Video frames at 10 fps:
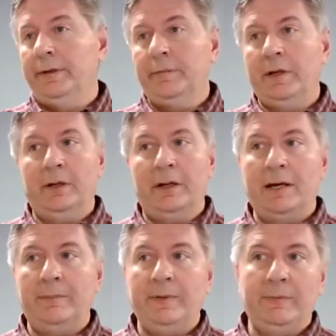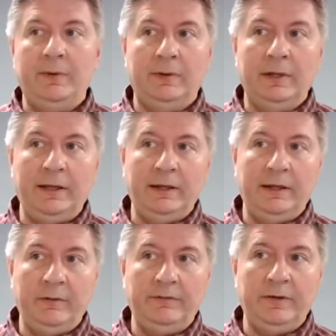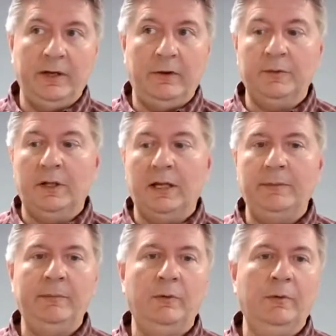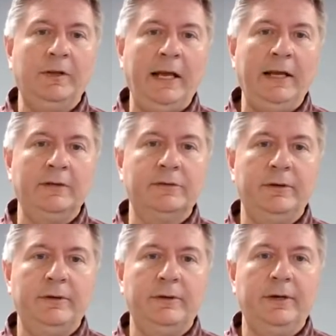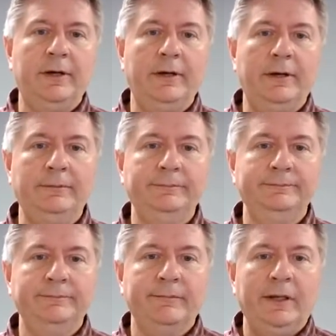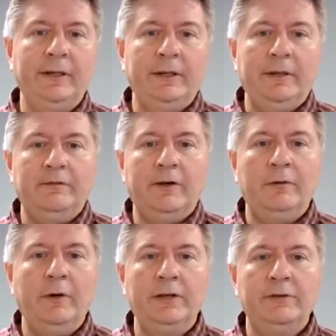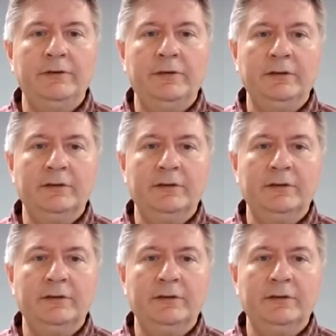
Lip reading: Been a lot of people lately. We've helped a lot of people with cancer fundraisers, things